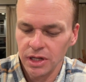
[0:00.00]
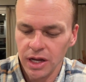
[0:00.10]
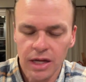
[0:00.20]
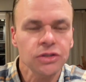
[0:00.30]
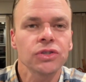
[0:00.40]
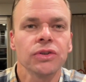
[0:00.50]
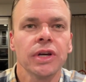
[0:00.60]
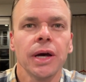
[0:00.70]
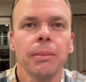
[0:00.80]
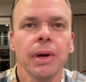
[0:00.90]
answer
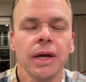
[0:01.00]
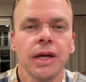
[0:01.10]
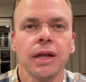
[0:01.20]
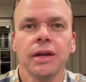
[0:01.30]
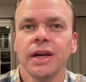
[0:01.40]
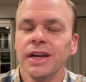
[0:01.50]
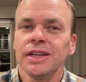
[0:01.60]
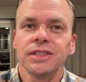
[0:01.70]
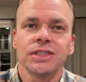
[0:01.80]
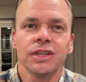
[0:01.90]
them and
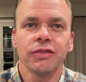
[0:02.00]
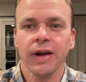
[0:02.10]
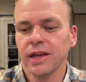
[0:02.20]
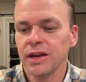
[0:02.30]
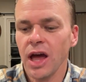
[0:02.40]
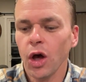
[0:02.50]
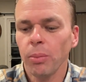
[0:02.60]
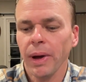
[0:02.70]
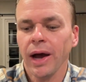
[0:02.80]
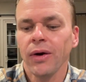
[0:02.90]
see if I can
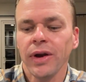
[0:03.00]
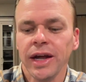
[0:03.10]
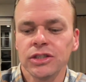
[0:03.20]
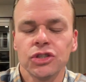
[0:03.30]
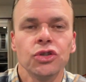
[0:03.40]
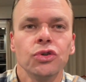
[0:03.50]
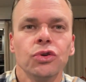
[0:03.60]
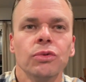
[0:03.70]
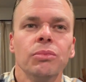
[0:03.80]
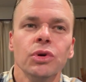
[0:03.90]
help out as
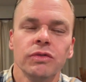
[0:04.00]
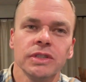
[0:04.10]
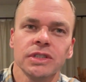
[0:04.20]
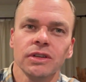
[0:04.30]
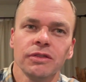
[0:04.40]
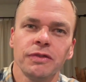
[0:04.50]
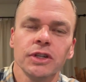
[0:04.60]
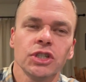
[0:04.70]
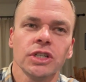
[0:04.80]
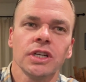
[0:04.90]
you move into
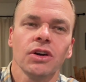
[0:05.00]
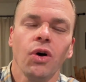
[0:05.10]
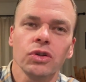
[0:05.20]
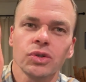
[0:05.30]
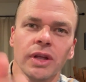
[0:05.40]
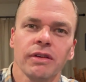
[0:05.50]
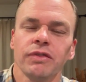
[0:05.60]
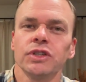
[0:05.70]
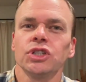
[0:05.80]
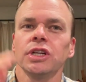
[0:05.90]
fishing, ultralight
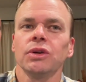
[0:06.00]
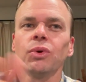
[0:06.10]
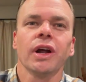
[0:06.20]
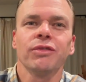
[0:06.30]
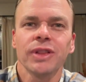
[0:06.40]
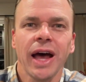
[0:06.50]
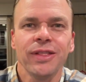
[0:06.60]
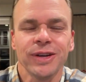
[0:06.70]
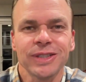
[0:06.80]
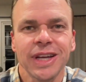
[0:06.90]
fishing, whatever that
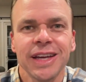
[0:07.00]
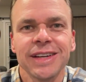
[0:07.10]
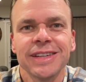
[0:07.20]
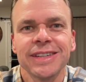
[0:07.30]
looks like.